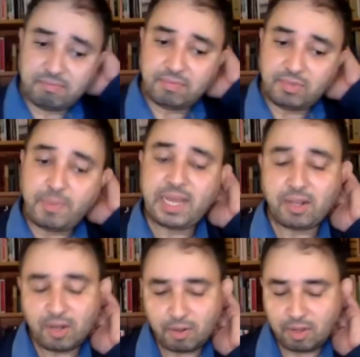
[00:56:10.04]
You made
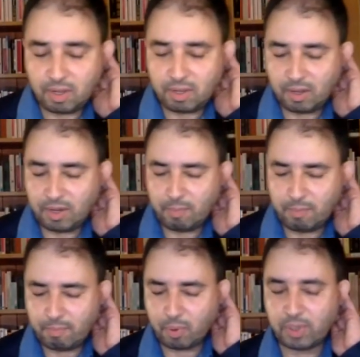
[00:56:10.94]
an
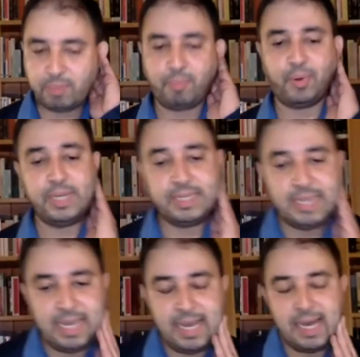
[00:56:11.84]
important point
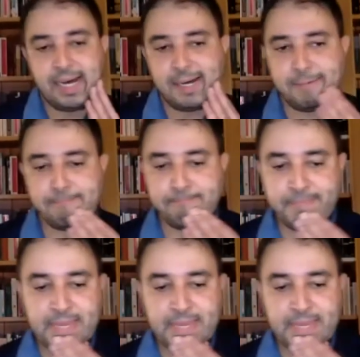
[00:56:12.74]
when